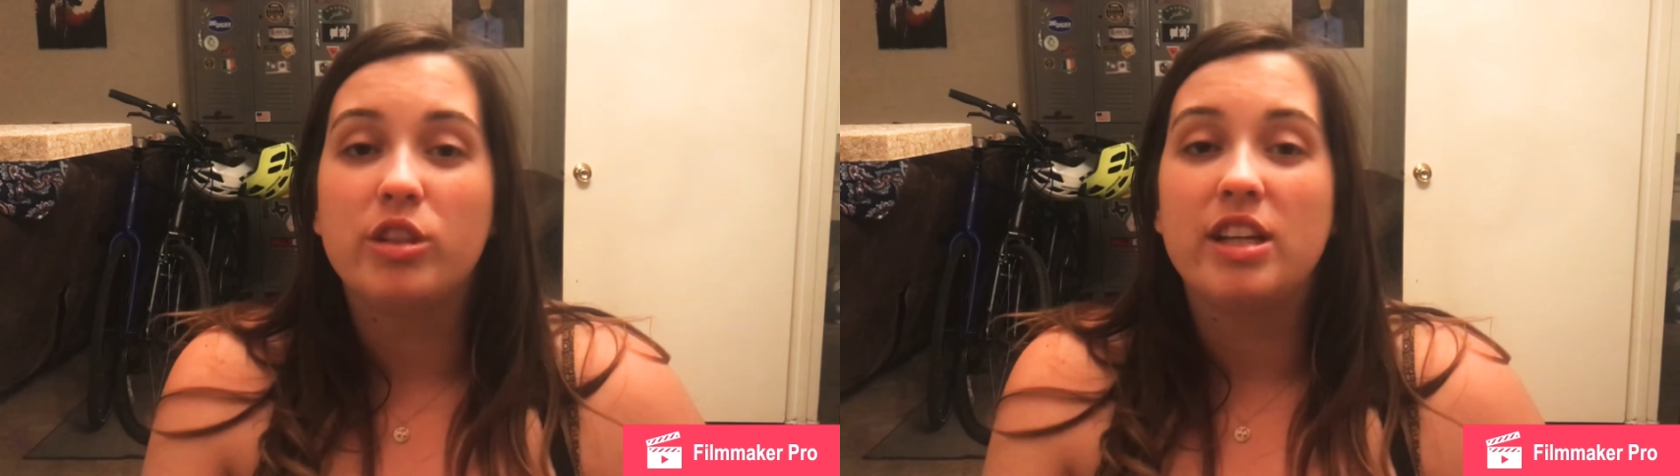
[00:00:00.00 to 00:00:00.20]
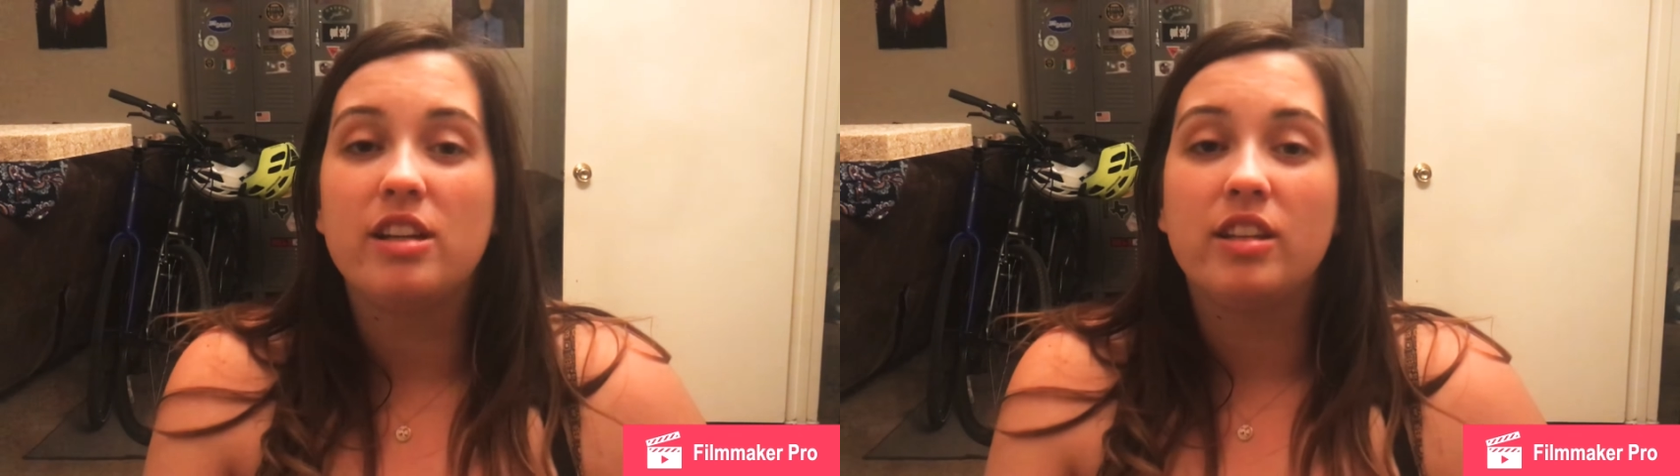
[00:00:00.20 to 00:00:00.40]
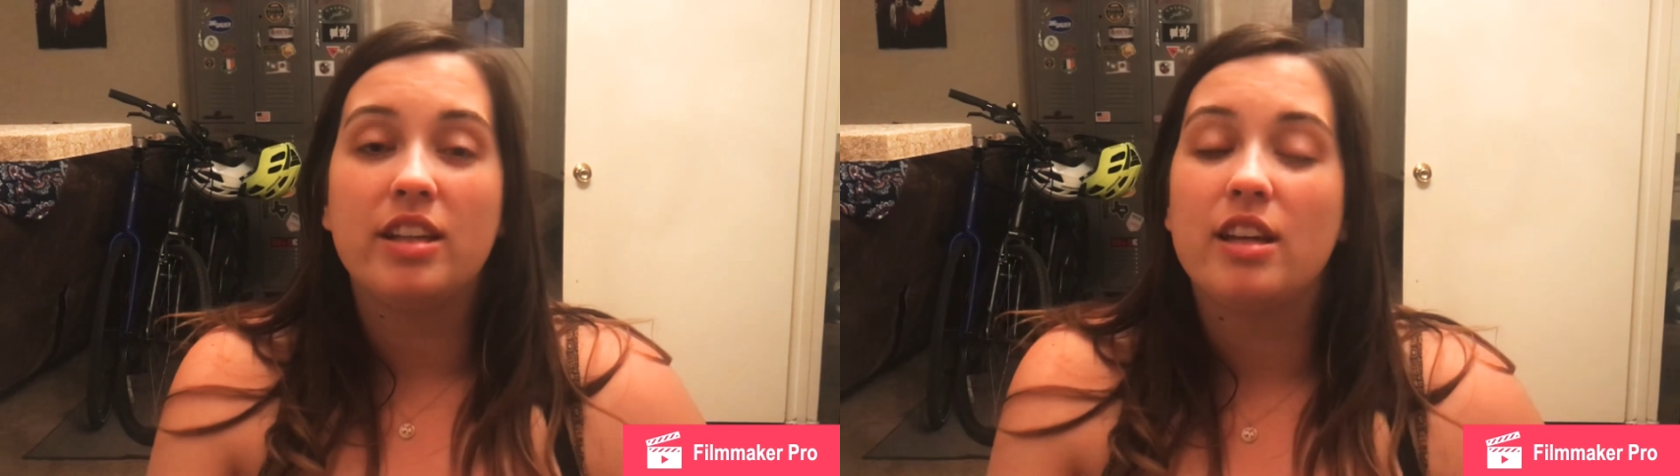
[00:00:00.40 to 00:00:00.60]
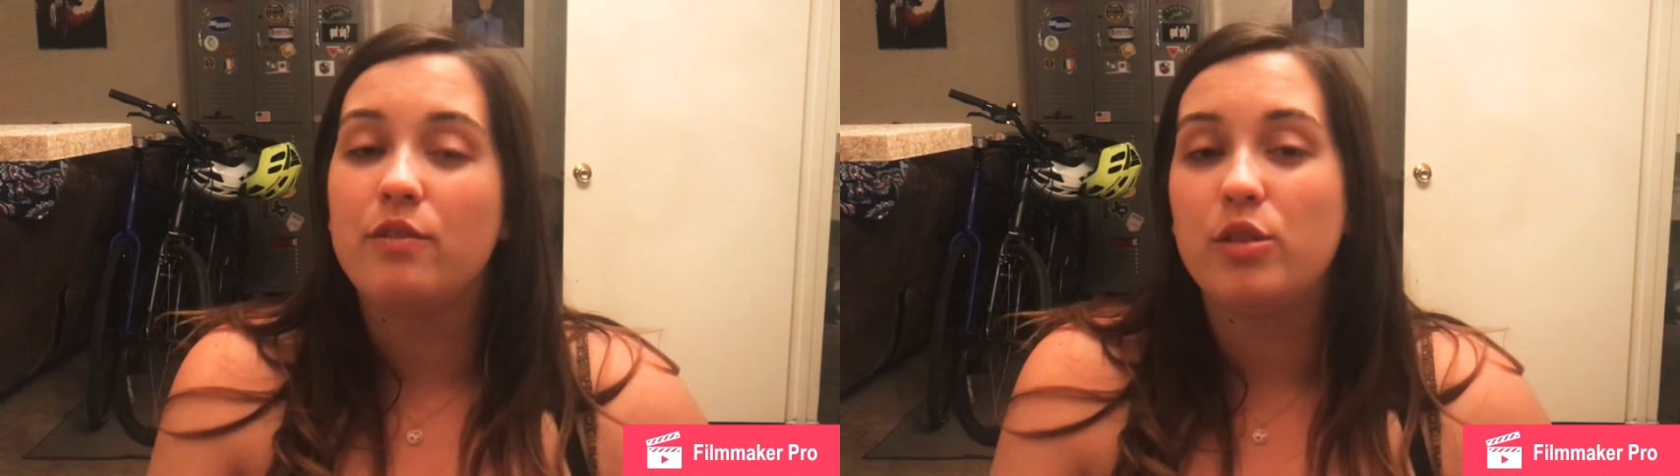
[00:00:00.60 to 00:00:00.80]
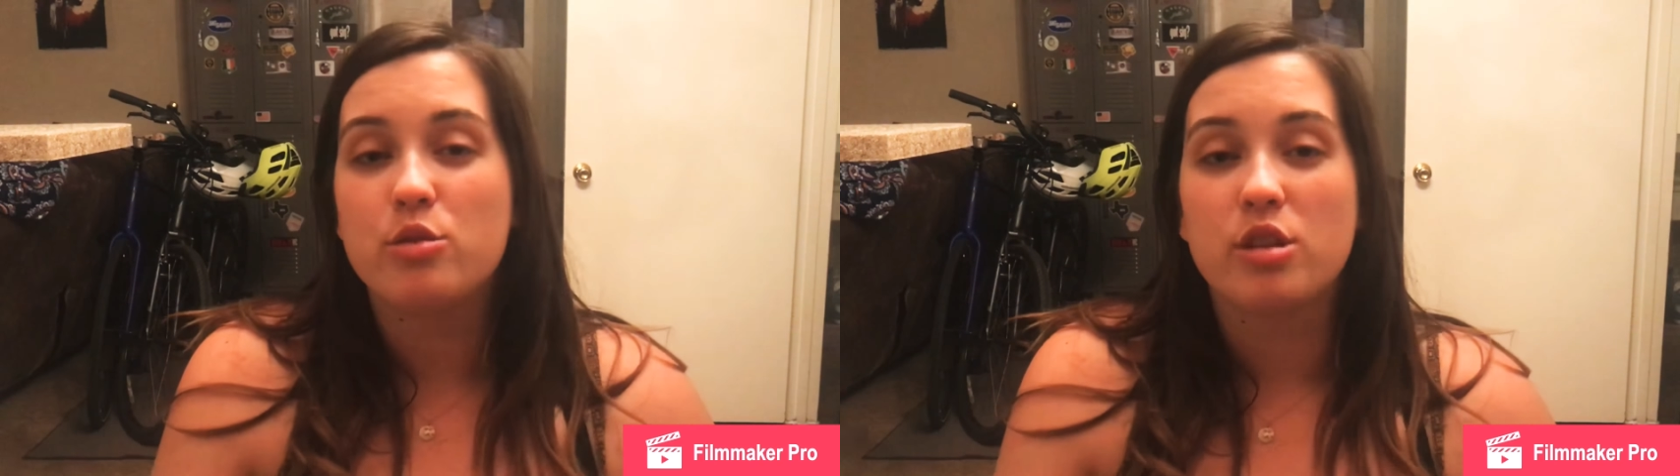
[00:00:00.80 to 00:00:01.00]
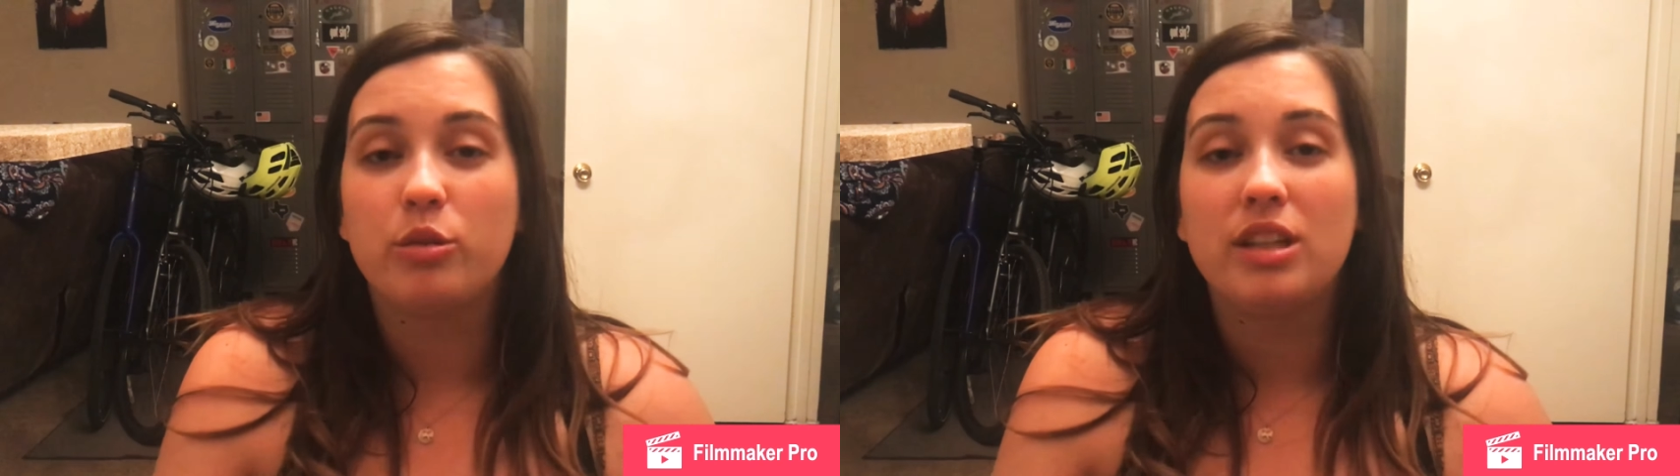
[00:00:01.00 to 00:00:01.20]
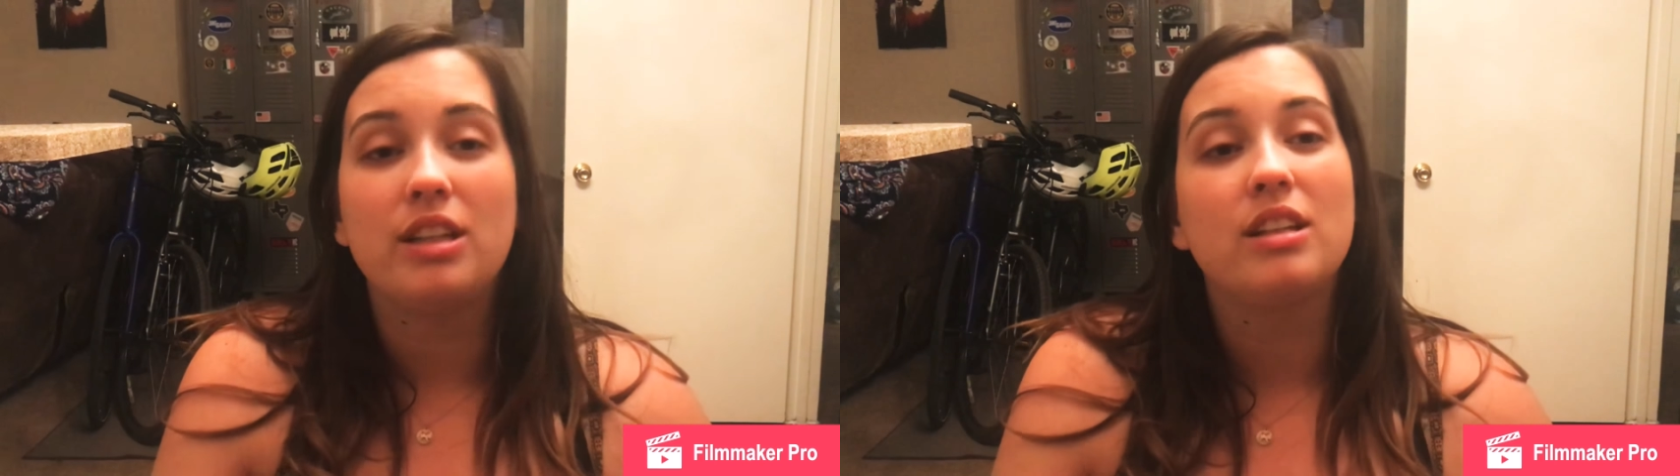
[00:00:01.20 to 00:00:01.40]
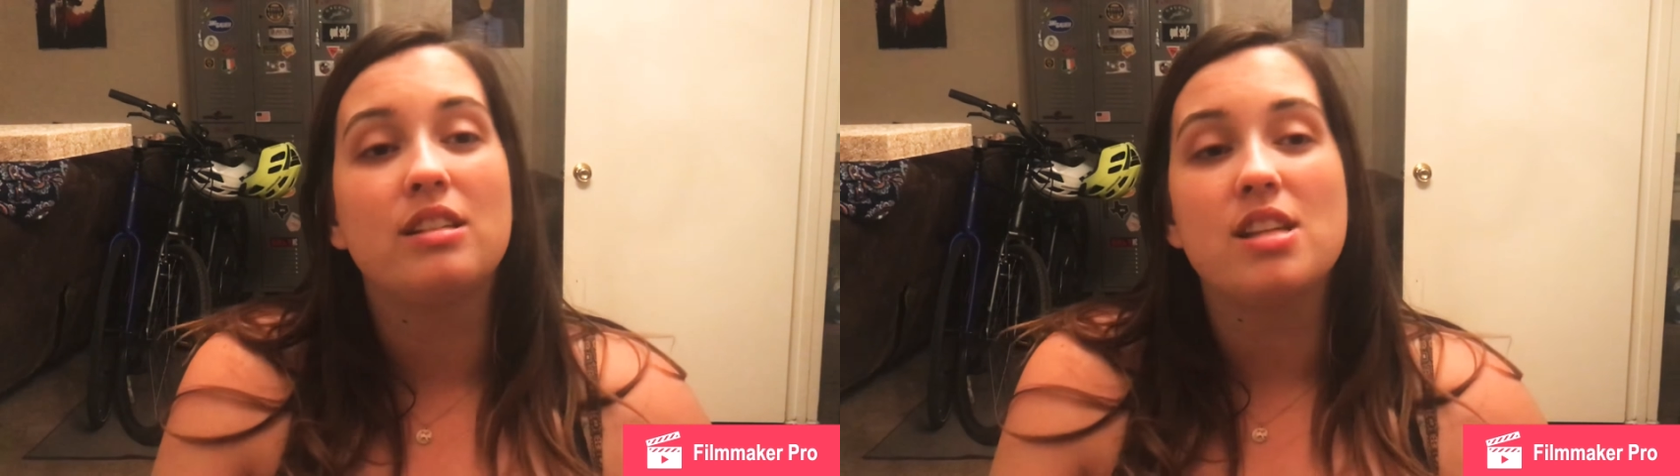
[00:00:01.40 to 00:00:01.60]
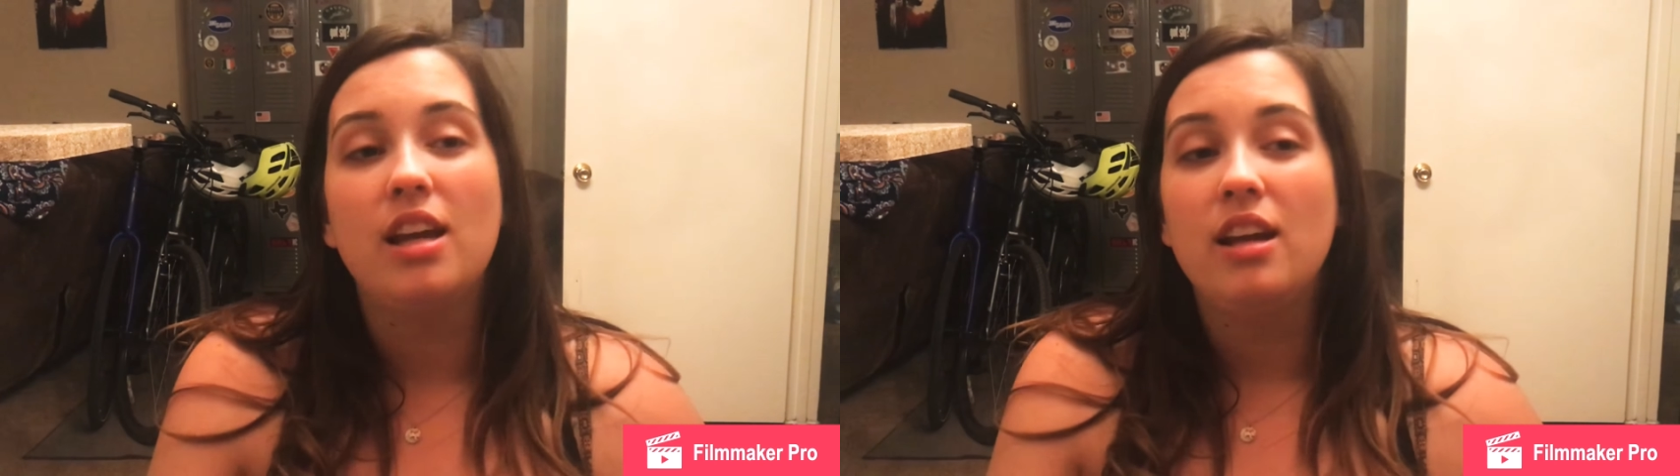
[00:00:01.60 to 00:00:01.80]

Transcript: healing if you so need it